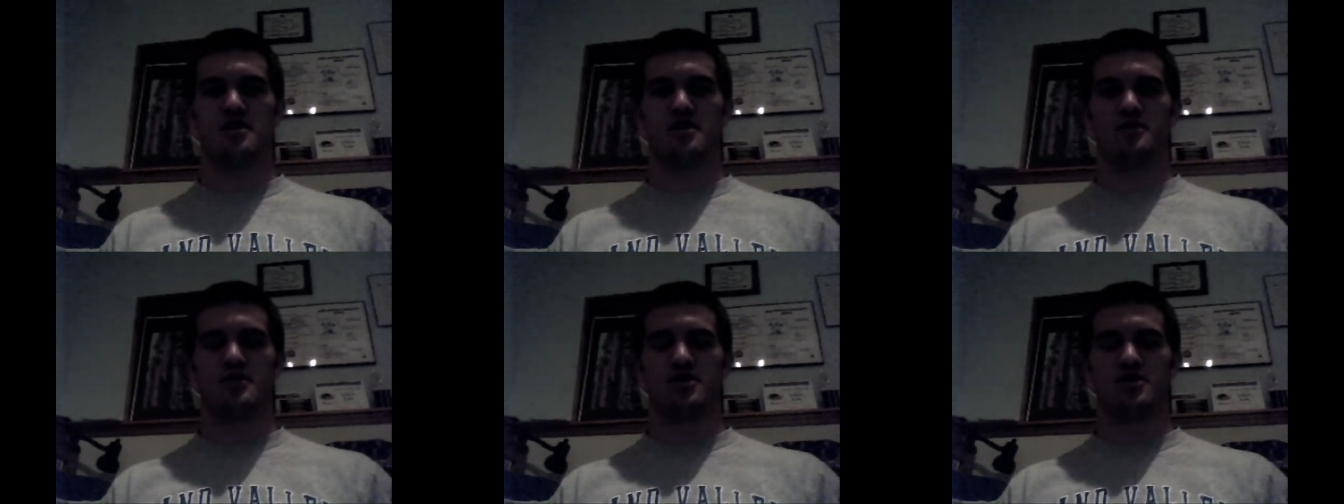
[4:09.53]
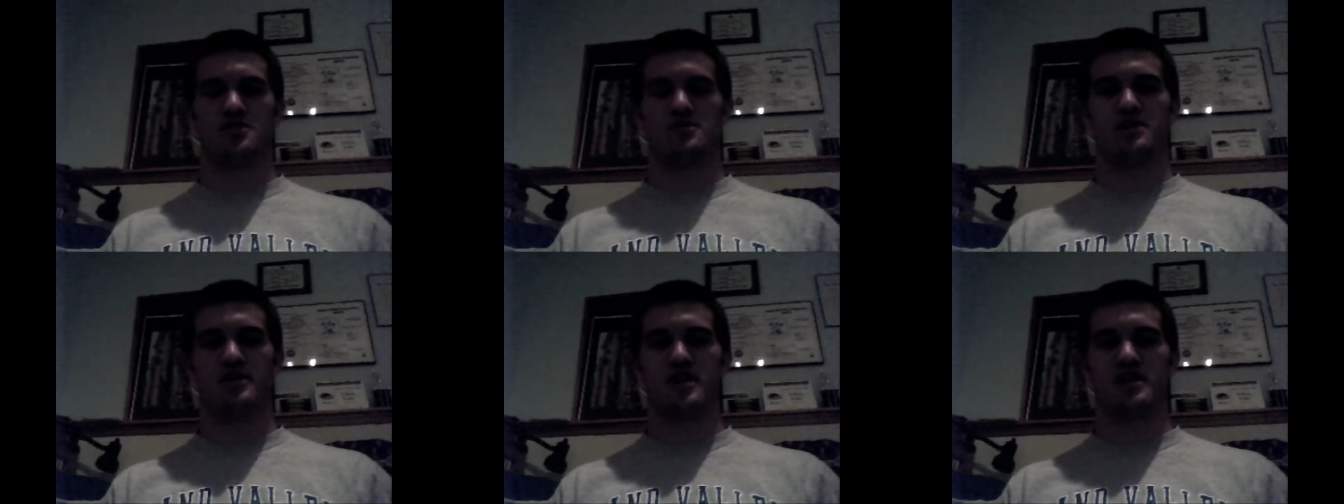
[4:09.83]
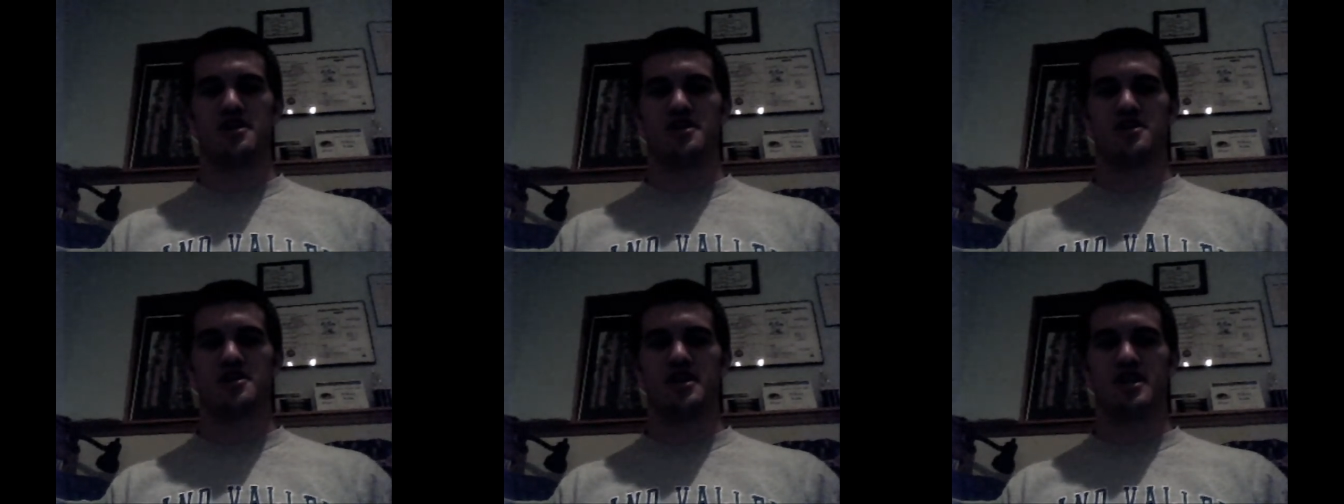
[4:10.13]
the Bills were
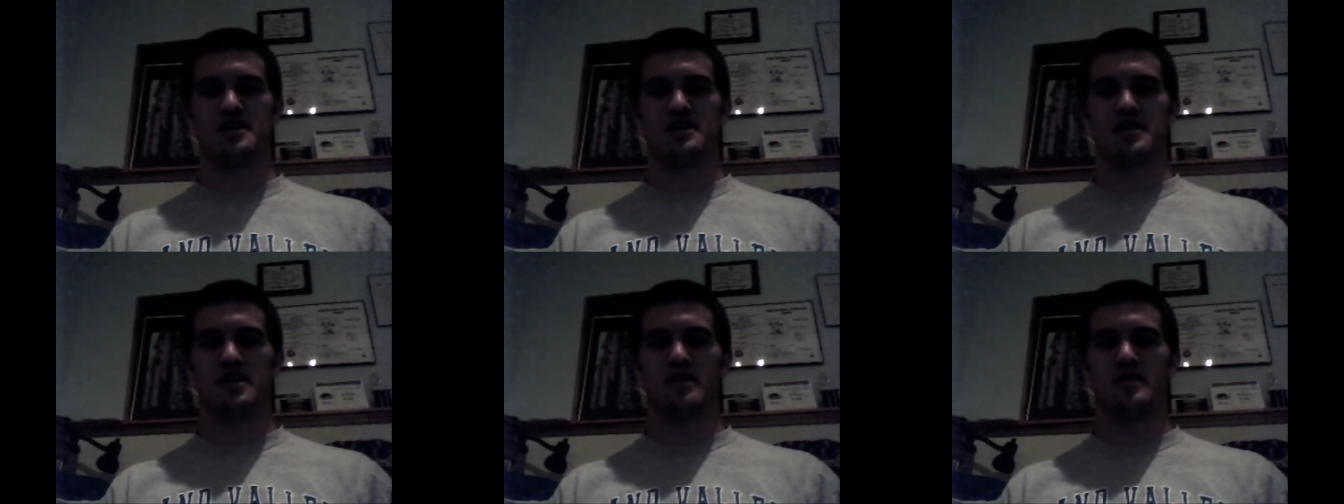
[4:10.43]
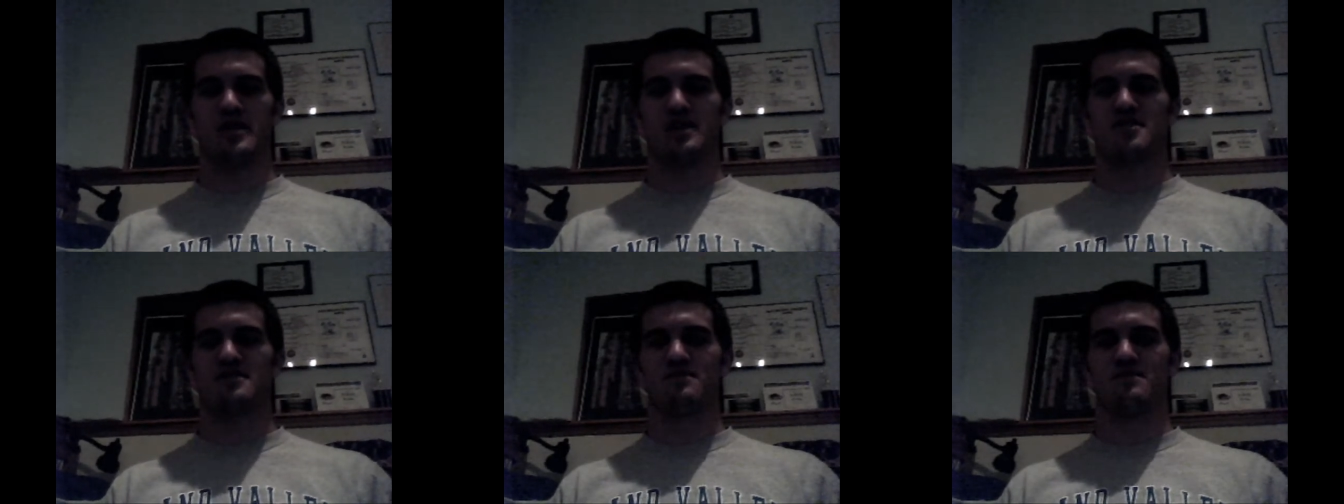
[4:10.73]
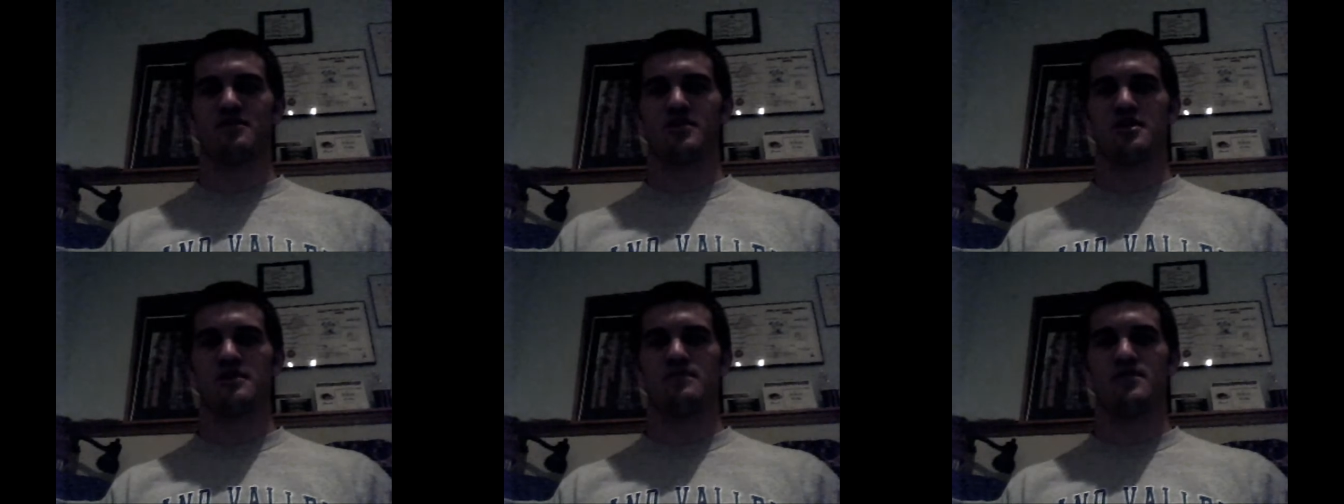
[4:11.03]
playing the Jets, and they made
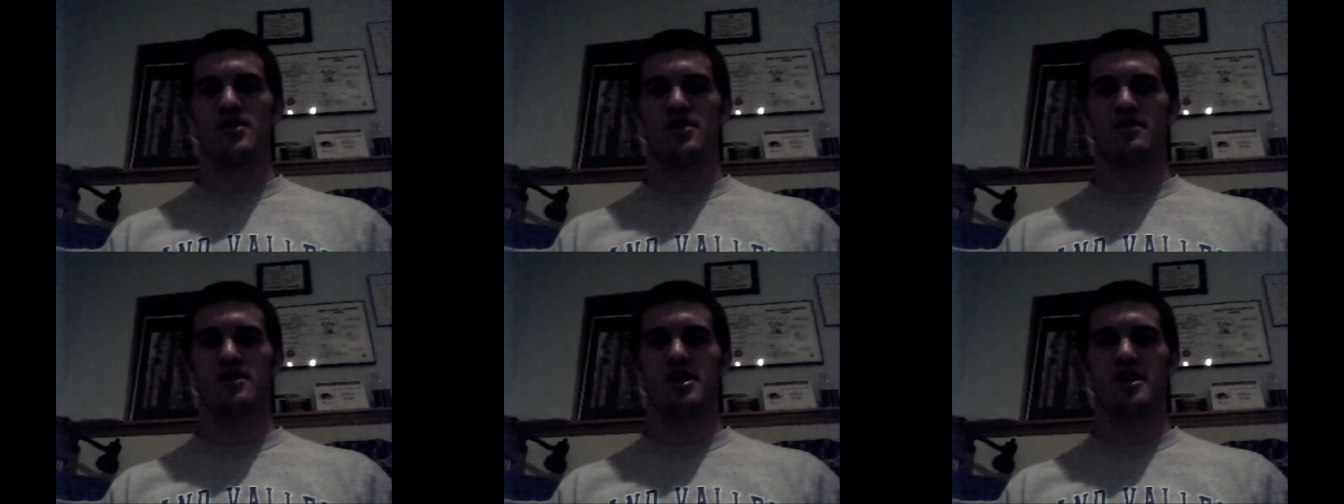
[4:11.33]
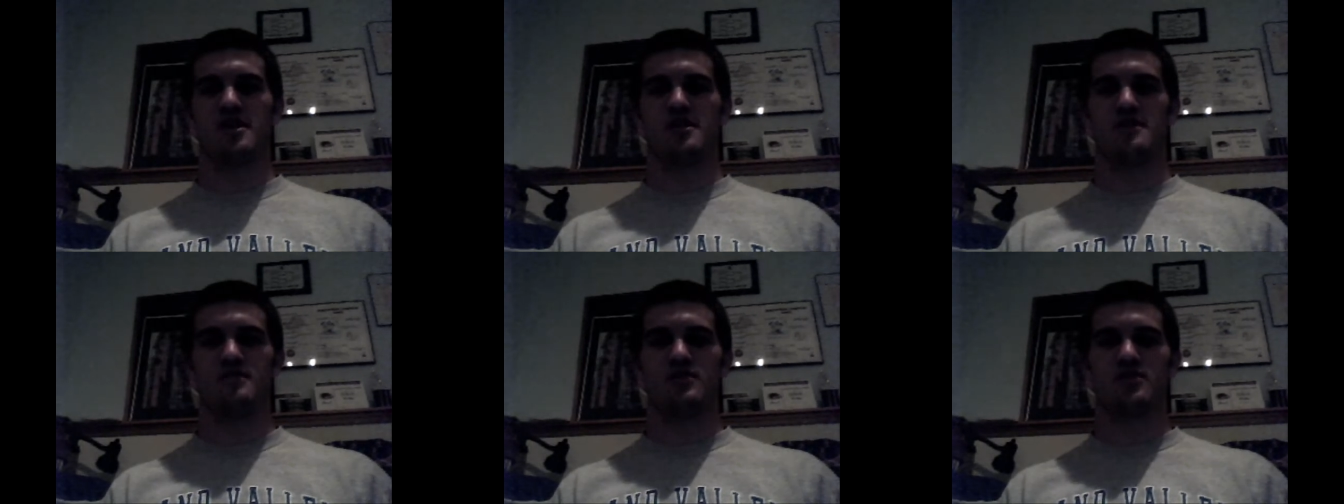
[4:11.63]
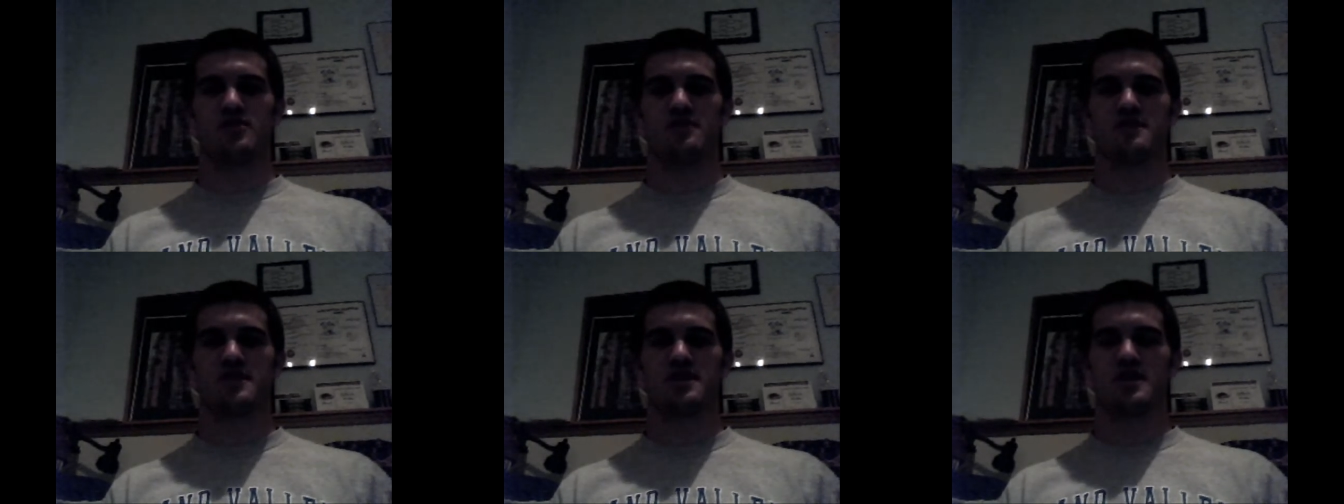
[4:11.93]
some really boneheaded
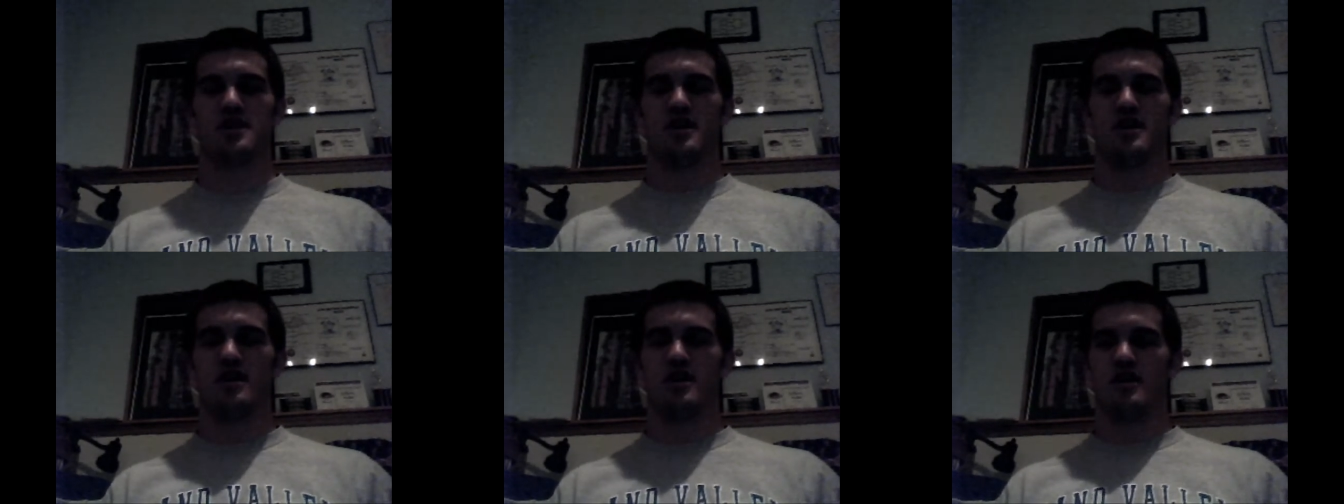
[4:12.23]
moves.